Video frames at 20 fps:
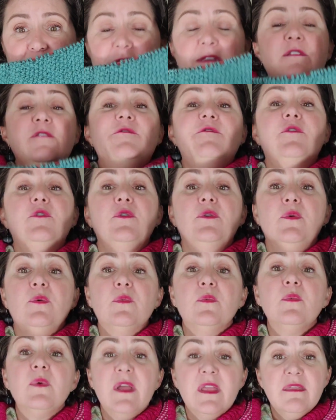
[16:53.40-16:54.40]
the
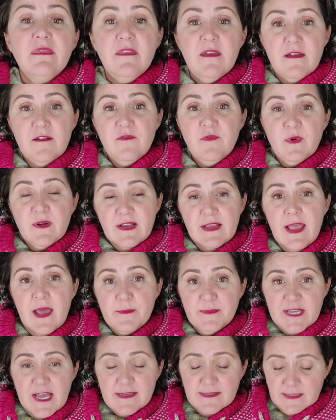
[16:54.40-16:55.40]
full width of what a
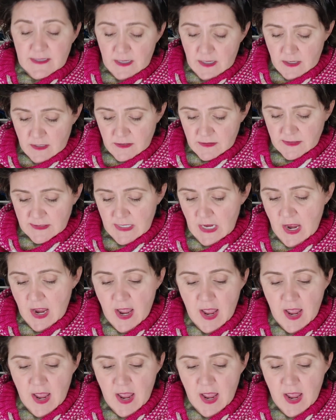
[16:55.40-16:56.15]
Gap-Tastic is.